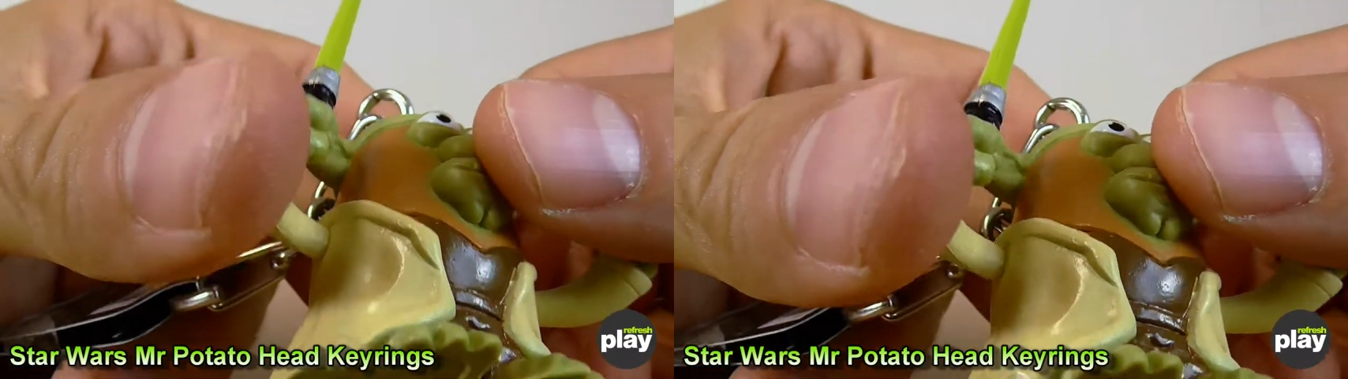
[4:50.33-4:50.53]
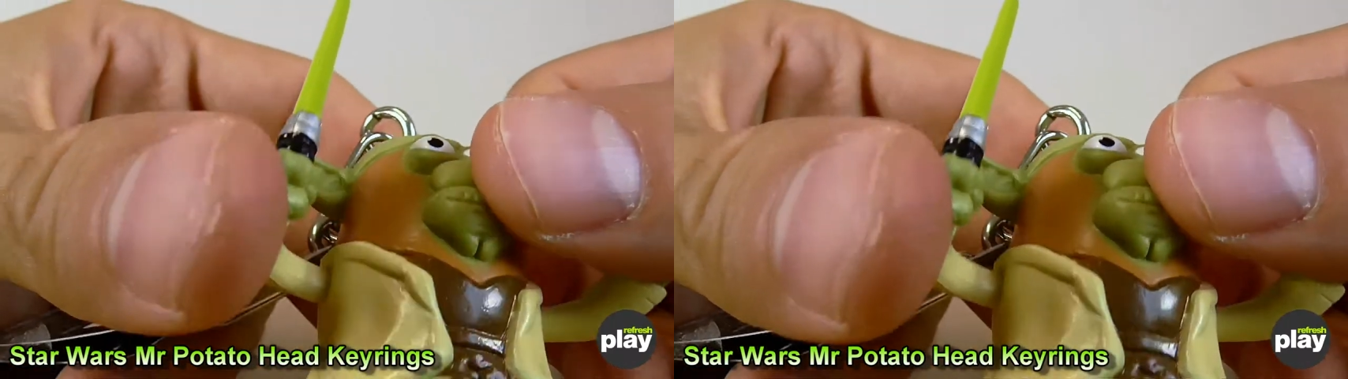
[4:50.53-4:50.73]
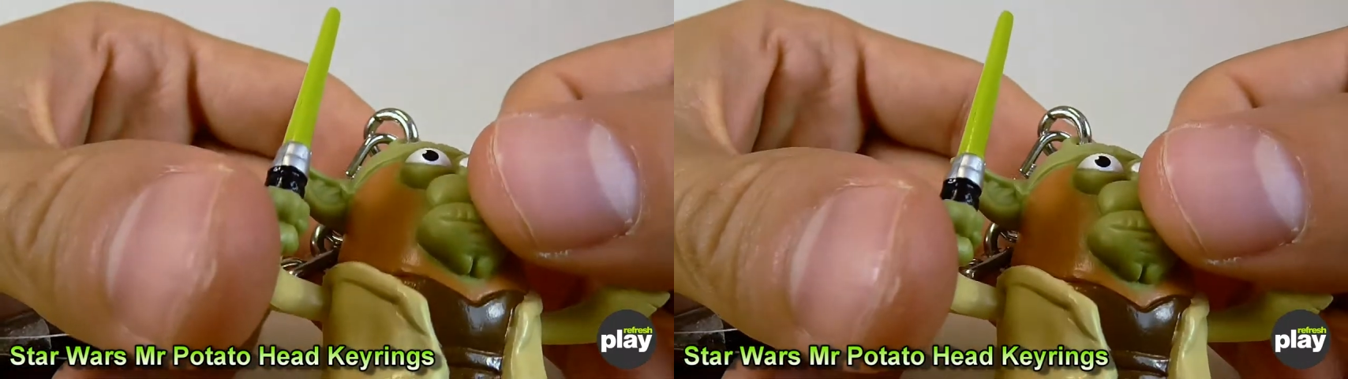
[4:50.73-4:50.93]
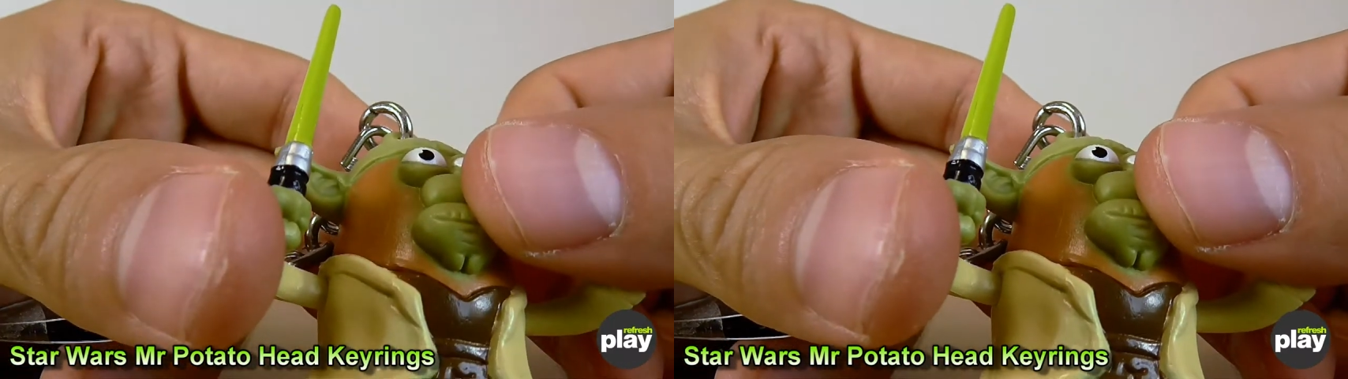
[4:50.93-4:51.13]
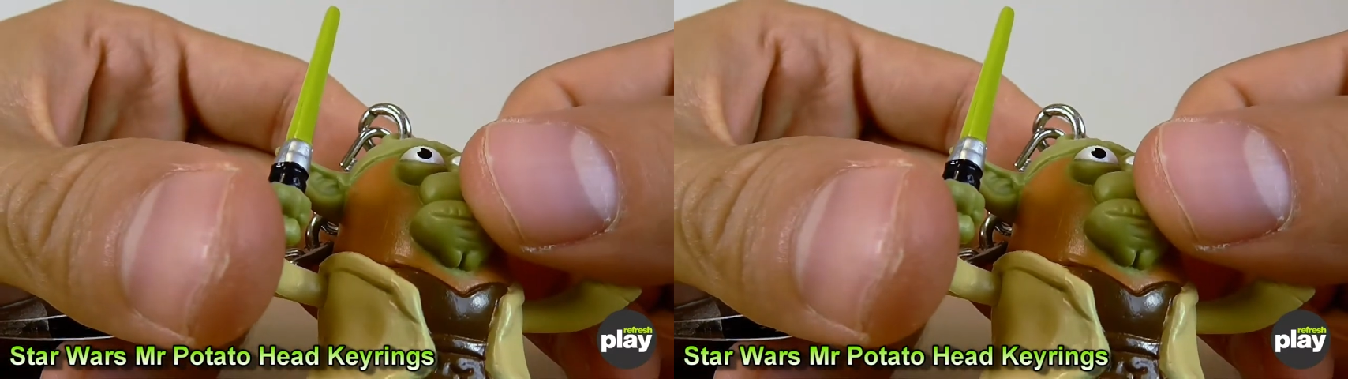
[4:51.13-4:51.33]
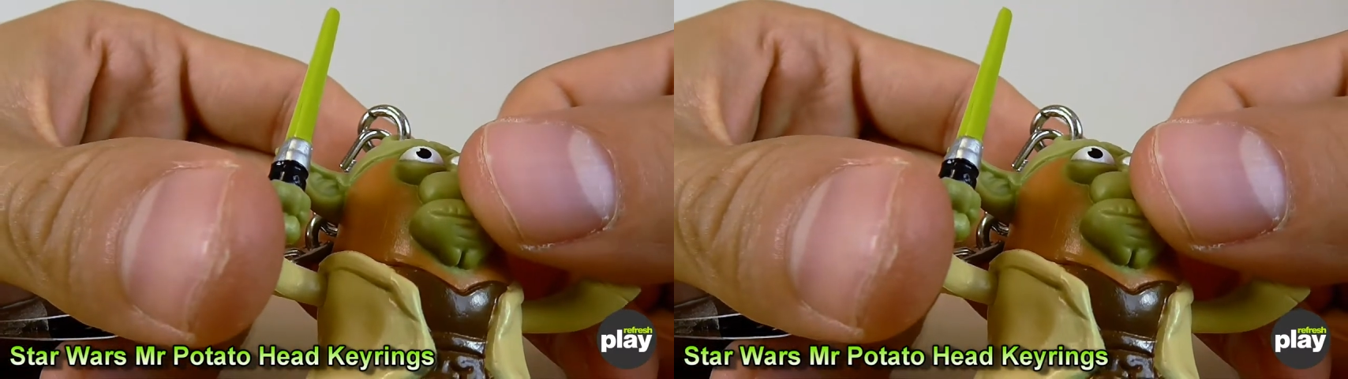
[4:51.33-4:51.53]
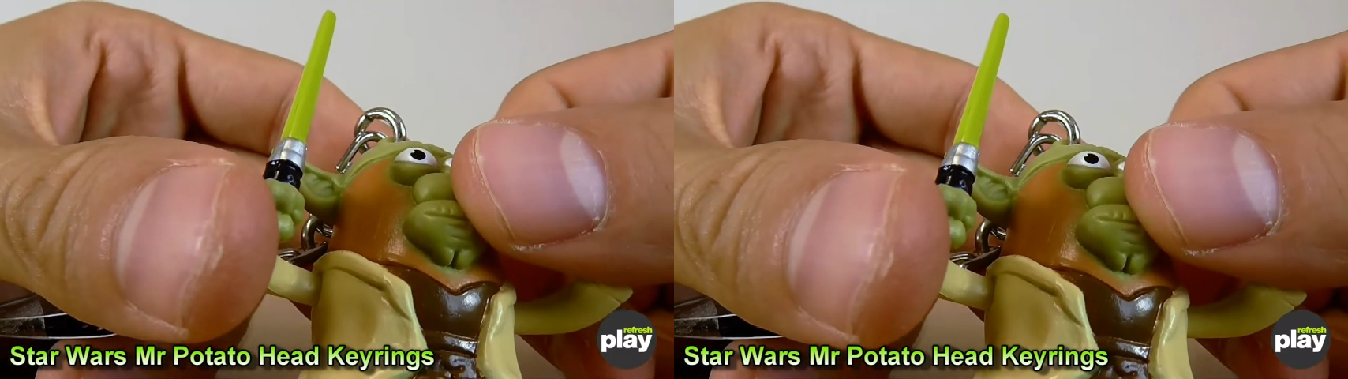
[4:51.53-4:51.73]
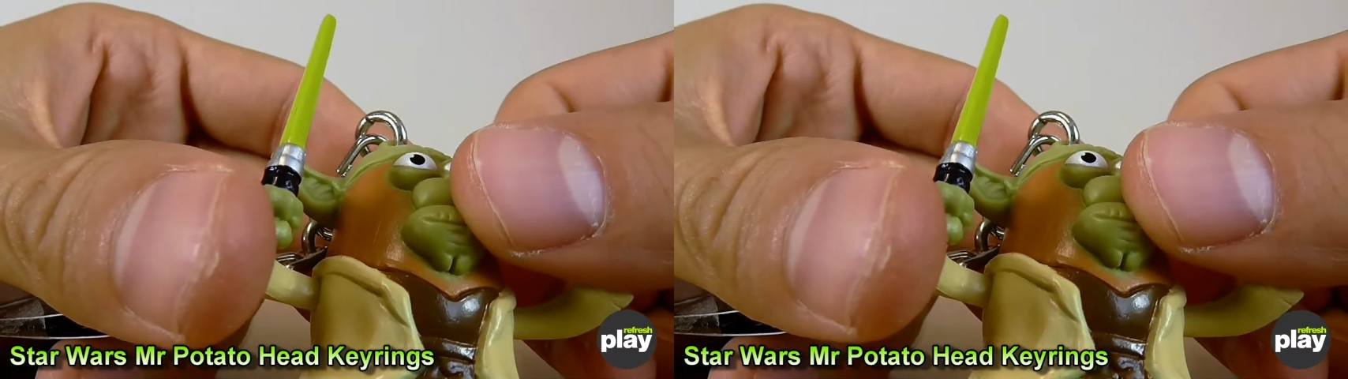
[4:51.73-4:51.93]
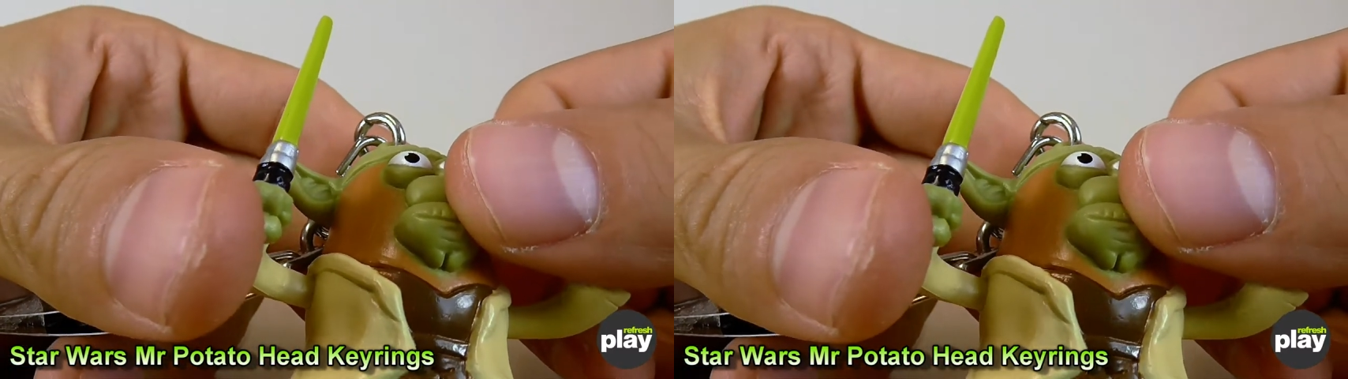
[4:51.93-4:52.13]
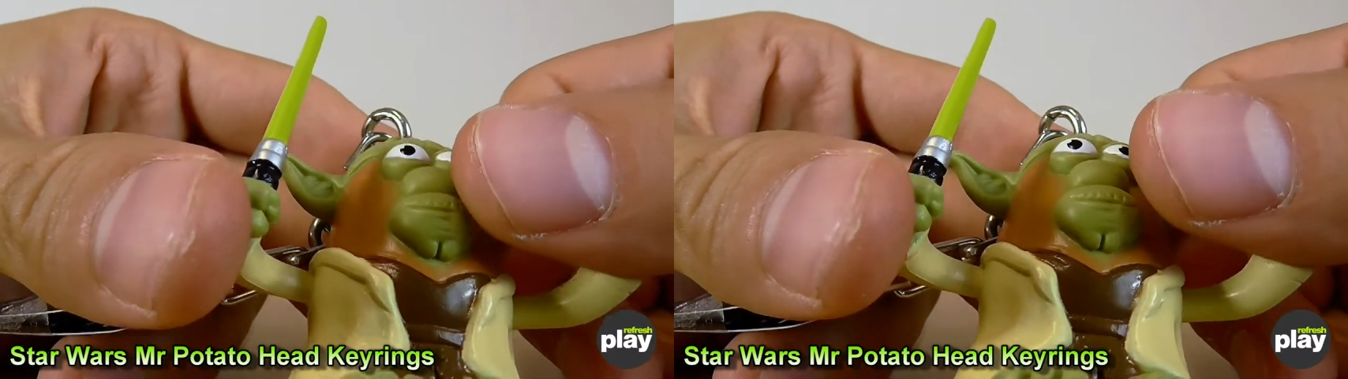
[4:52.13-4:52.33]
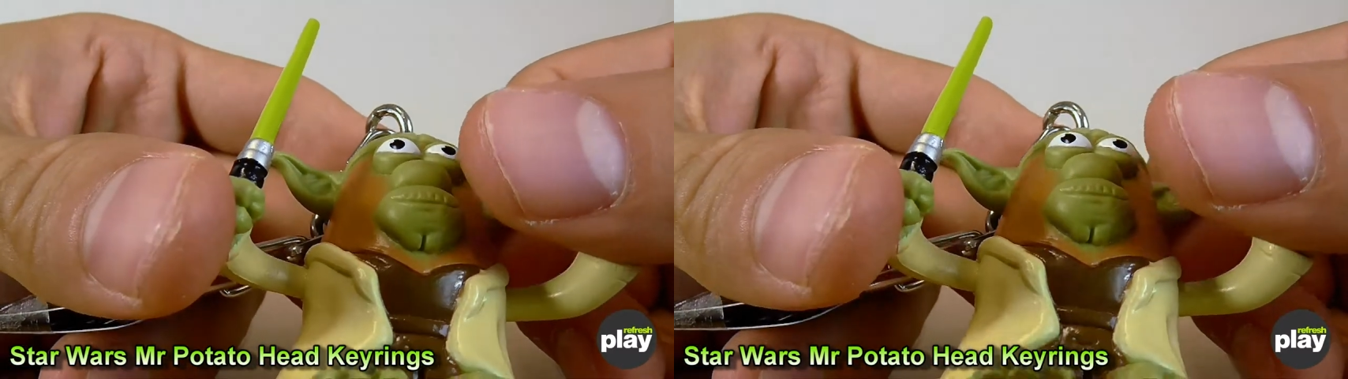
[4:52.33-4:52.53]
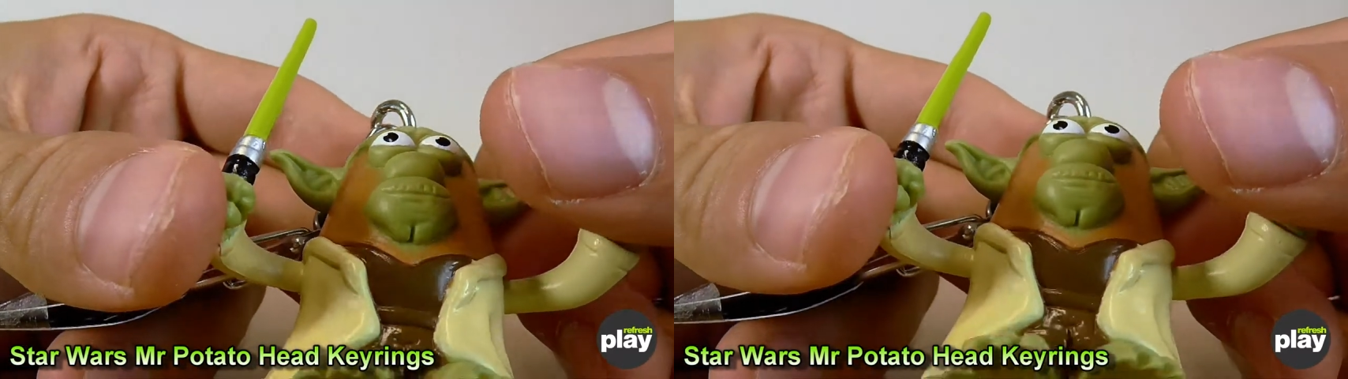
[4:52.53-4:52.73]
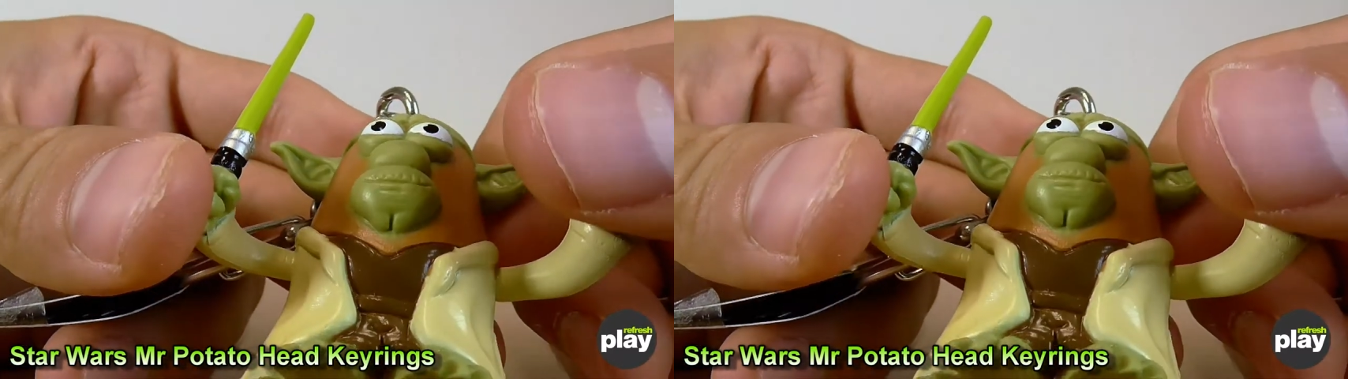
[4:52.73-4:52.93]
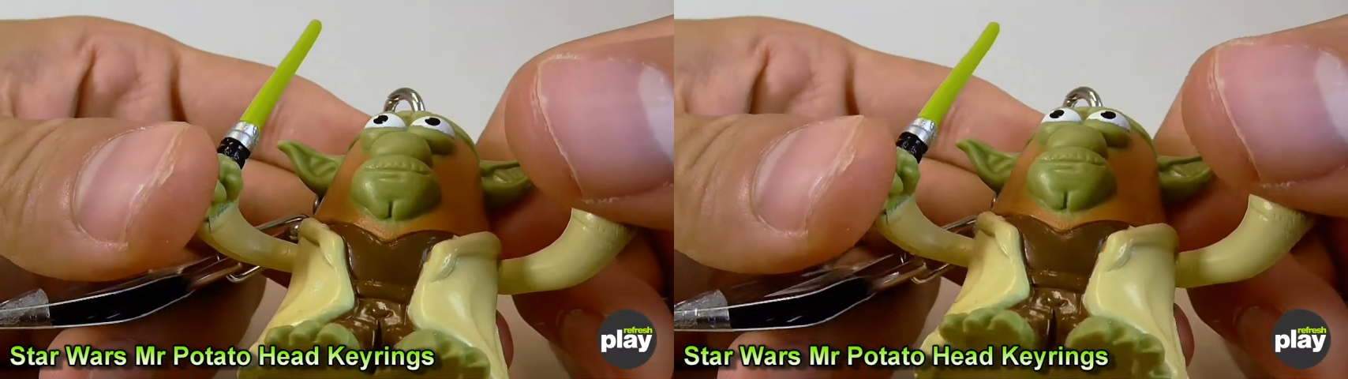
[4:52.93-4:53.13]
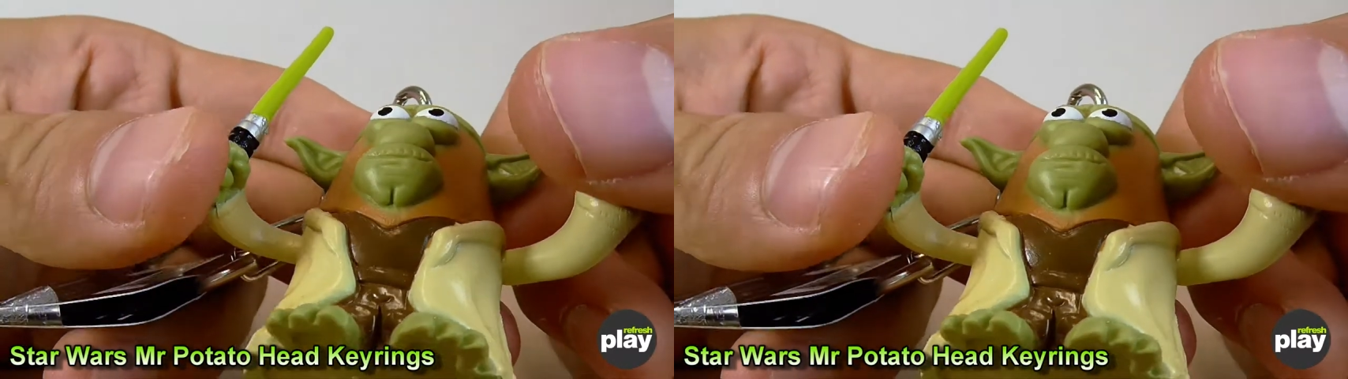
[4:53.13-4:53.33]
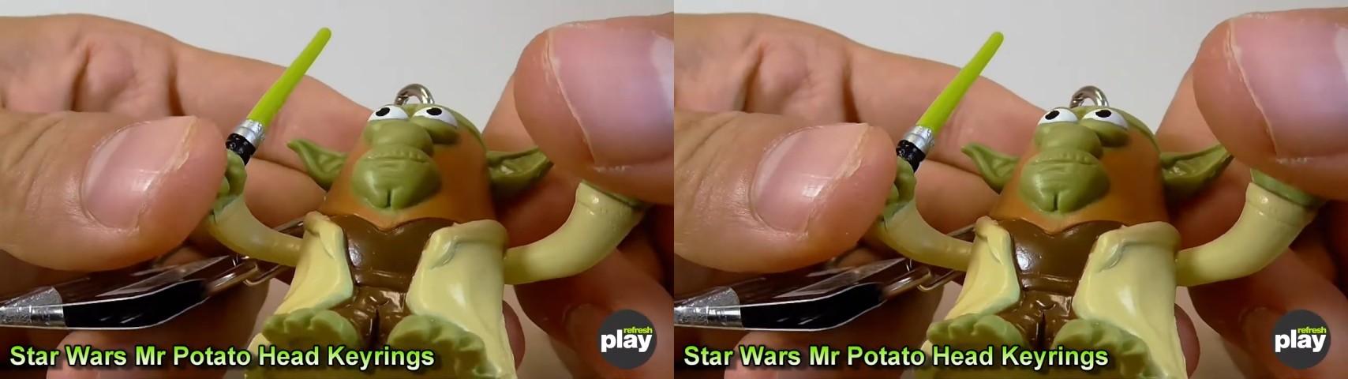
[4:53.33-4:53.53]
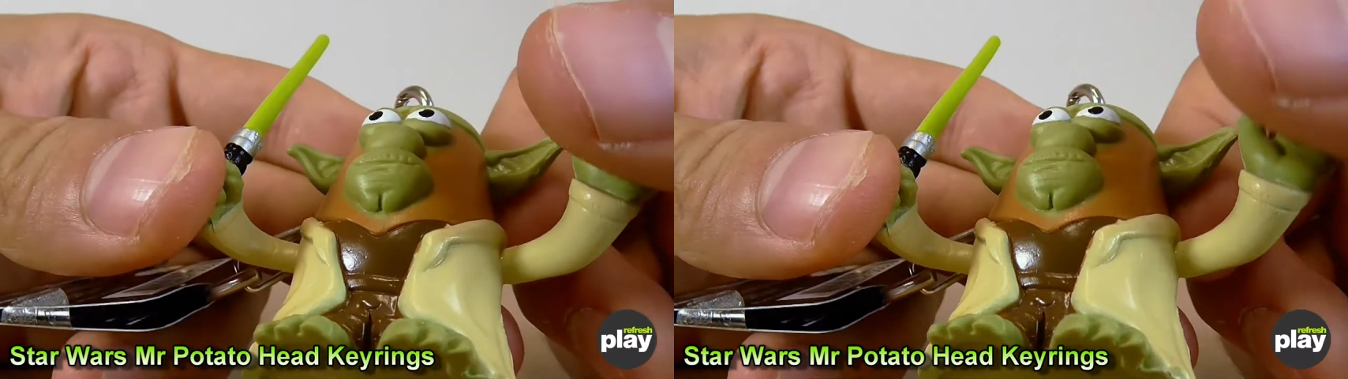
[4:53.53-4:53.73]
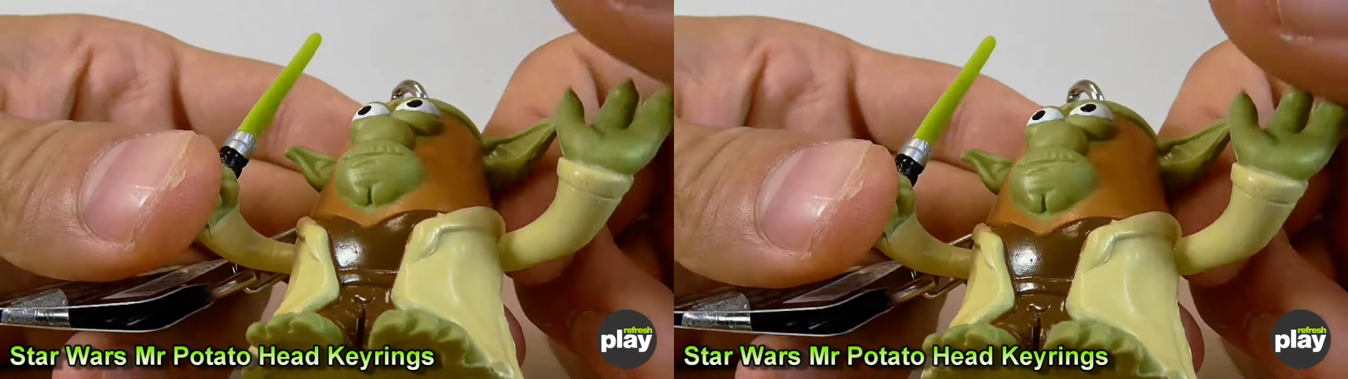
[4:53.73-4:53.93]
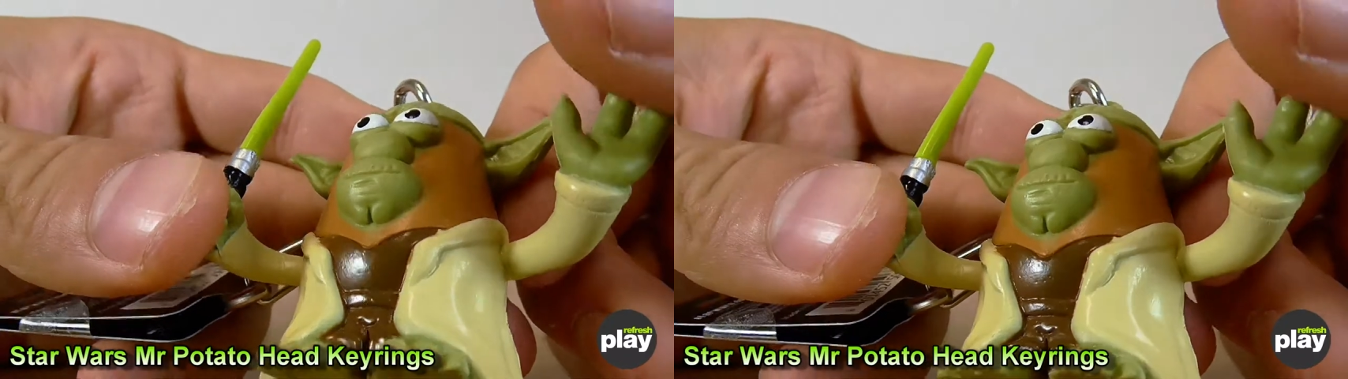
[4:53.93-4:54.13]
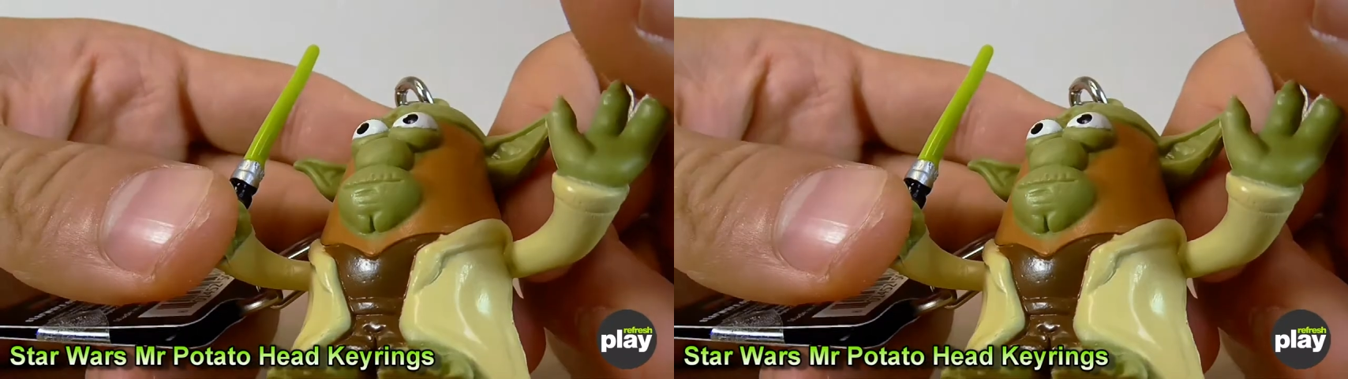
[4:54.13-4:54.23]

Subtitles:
No face is visible, so there are no lips to read.